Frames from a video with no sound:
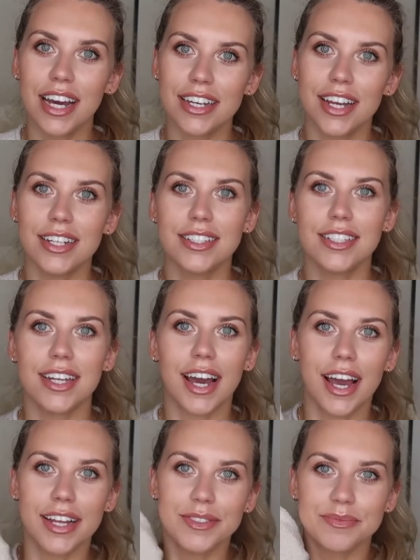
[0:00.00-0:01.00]
nine ninety
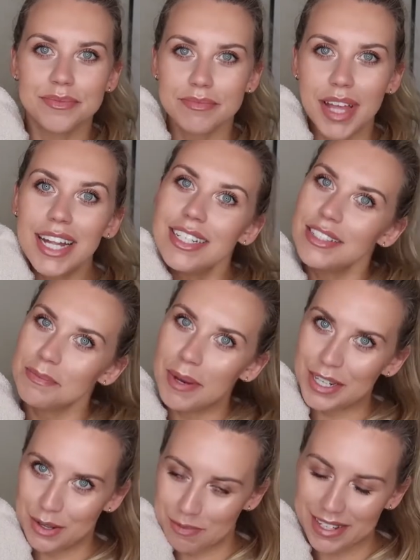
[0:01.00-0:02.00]
nine, and it's my
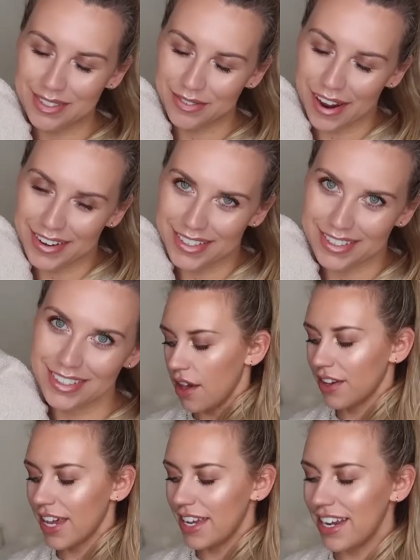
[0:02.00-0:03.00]
new best friend.
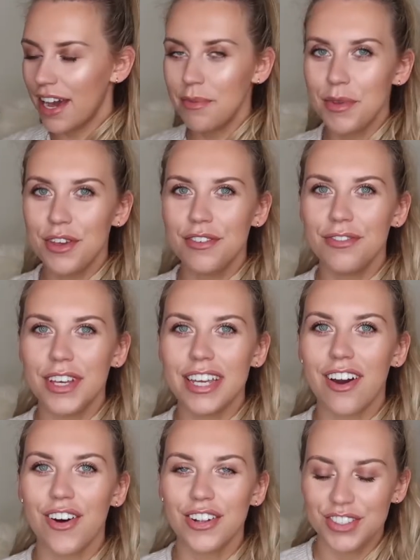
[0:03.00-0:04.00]
Okay, now
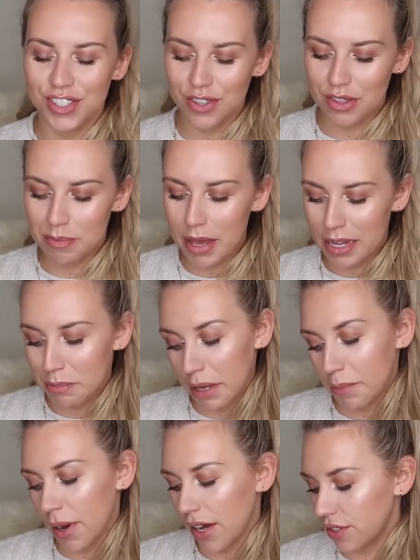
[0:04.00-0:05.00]
moving on to the main
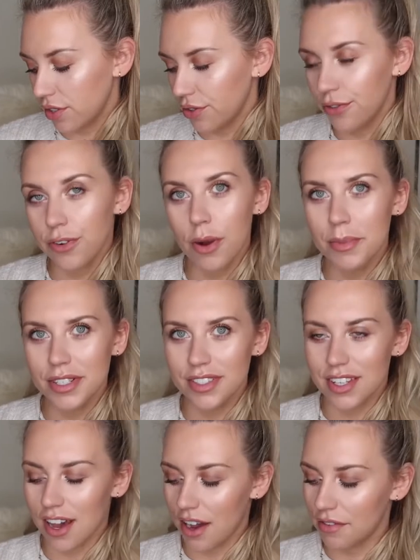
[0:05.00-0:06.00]
big parcel from
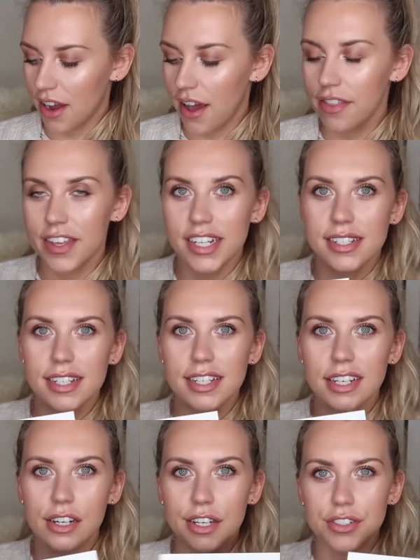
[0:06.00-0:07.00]
Zara. They did
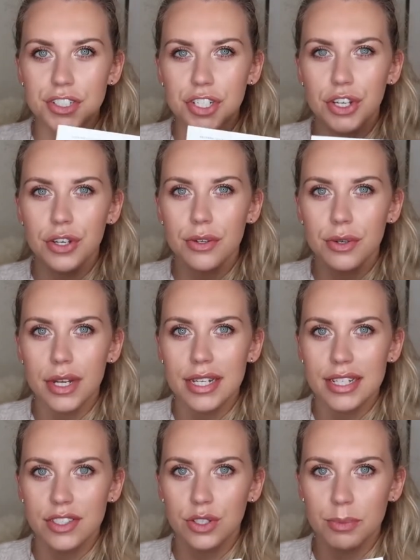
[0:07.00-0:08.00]
include two
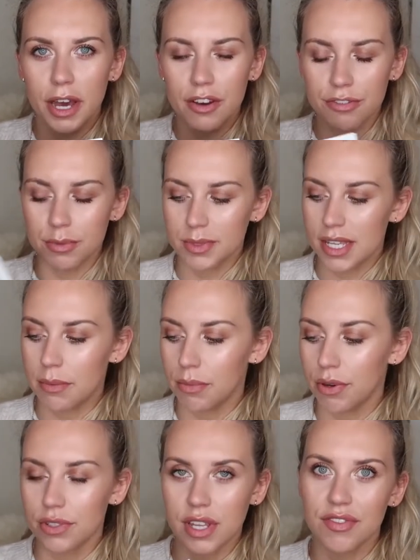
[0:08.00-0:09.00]
little perfume
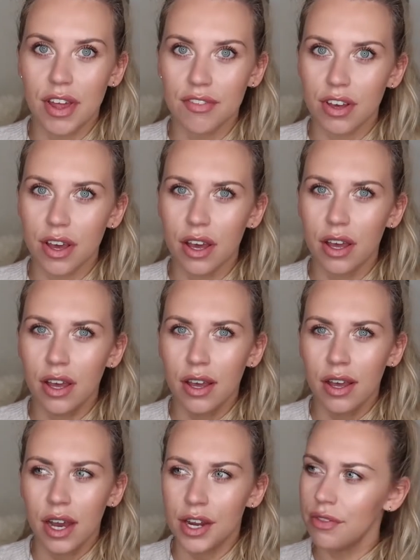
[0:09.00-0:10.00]
samples. I've never, I
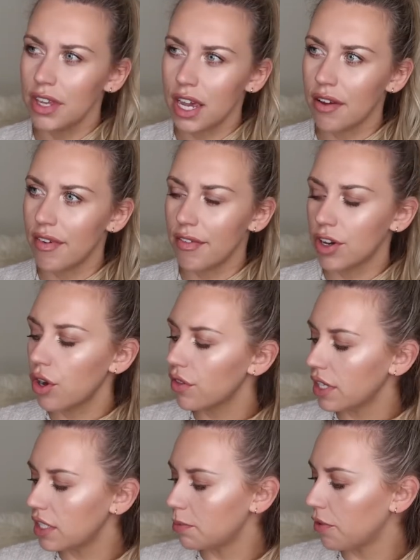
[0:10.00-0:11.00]
don't think I've ever got
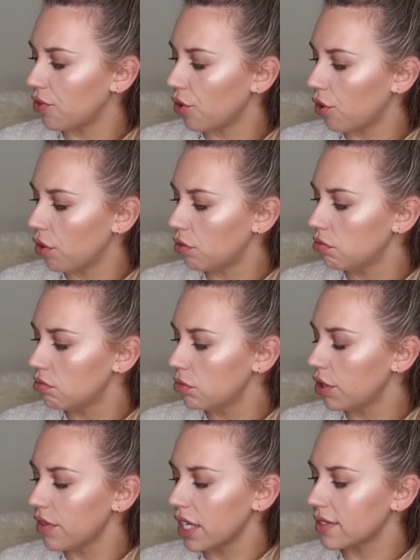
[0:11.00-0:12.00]
these before. I
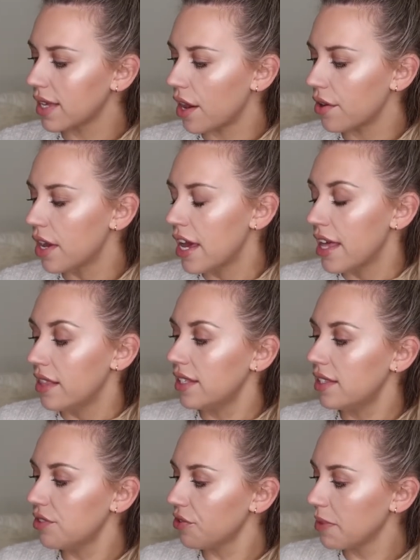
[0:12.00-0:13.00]
don't think so.
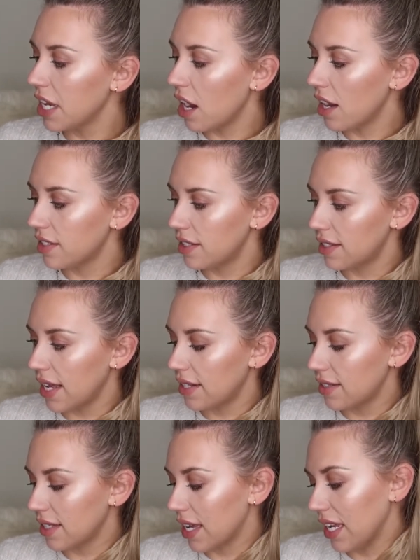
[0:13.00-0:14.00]
This is from the
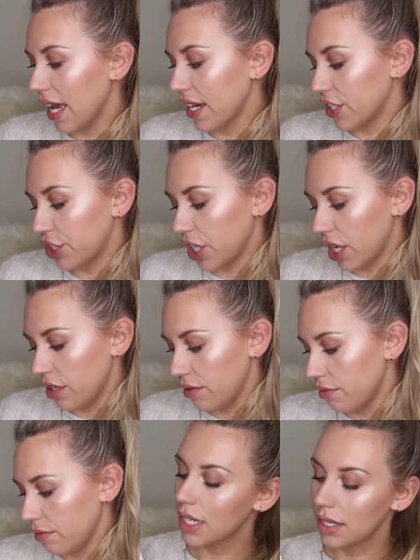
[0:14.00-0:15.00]
Artisans collection.